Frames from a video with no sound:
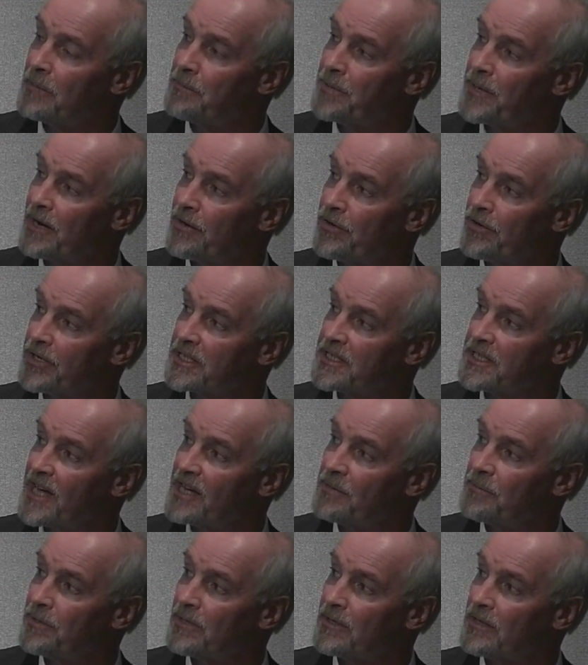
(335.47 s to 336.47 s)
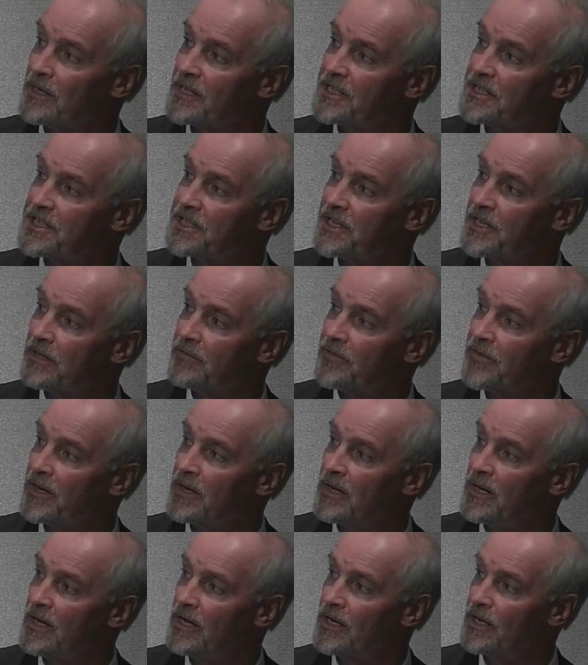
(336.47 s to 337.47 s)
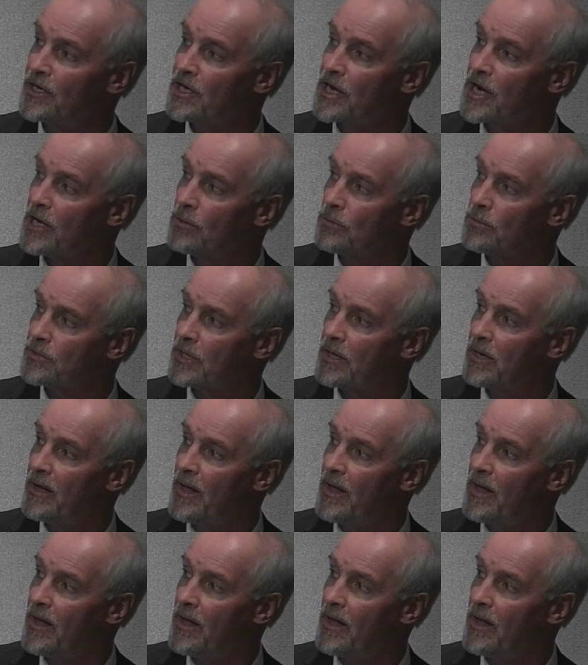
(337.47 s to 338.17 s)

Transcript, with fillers: periodic table as silver and gold,